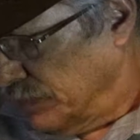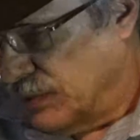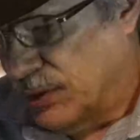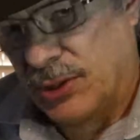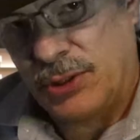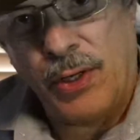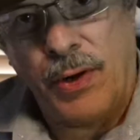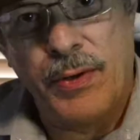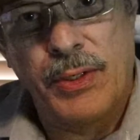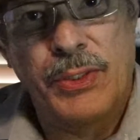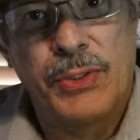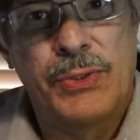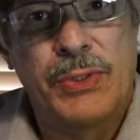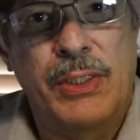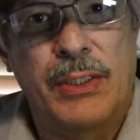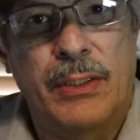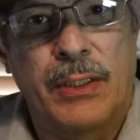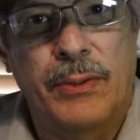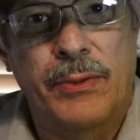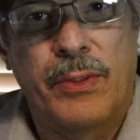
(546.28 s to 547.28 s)
sorry to
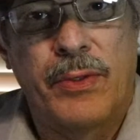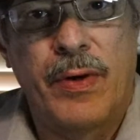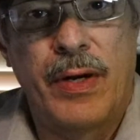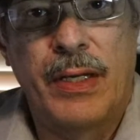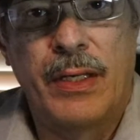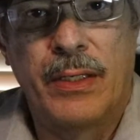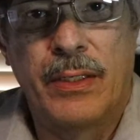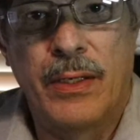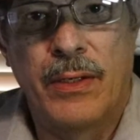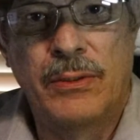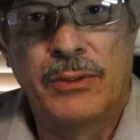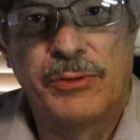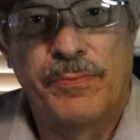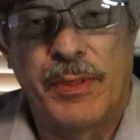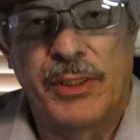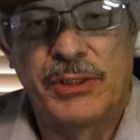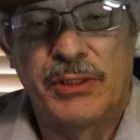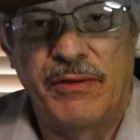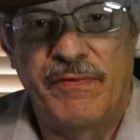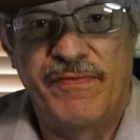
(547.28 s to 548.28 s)
see Loot Crate go,
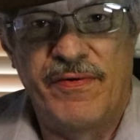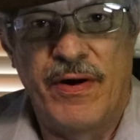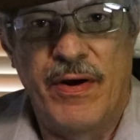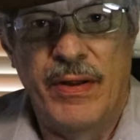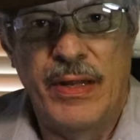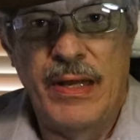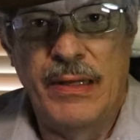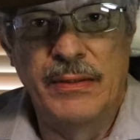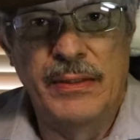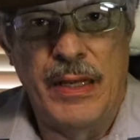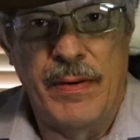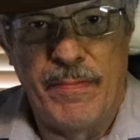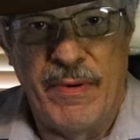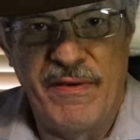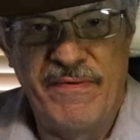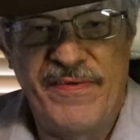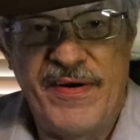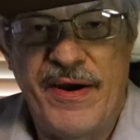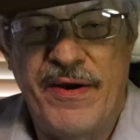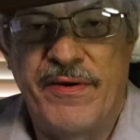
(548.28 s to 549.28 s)
especially Fallout and
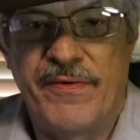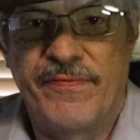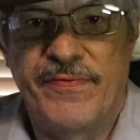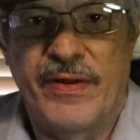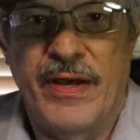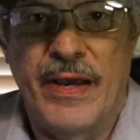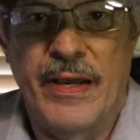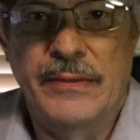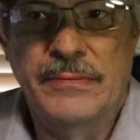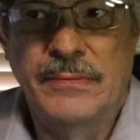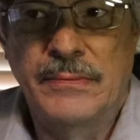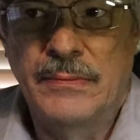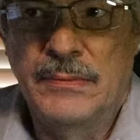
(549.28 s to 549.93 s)
my Firefly.